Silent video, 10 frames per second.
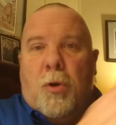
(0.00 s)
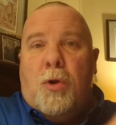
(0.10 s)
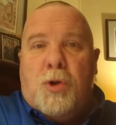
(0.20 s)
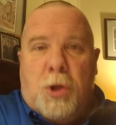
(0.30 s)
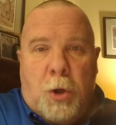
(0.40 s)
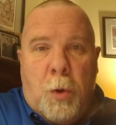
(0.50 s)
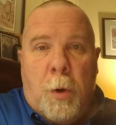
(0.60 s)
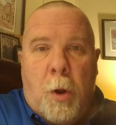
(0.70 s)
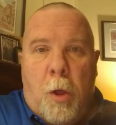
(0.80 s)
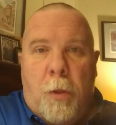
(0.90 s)
used to
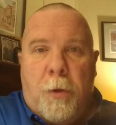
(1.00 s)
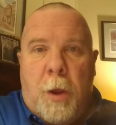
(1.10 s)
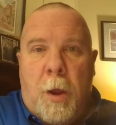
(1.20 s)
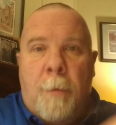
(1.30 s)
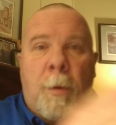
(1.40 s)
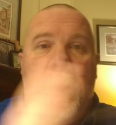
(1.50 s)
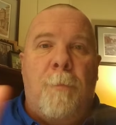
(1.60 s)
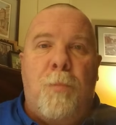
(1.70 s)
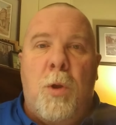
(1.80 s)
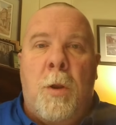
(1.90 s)
doing all the time, and they
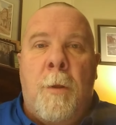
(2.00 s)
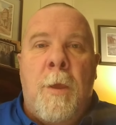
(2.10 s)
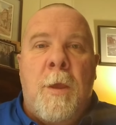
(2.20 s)
put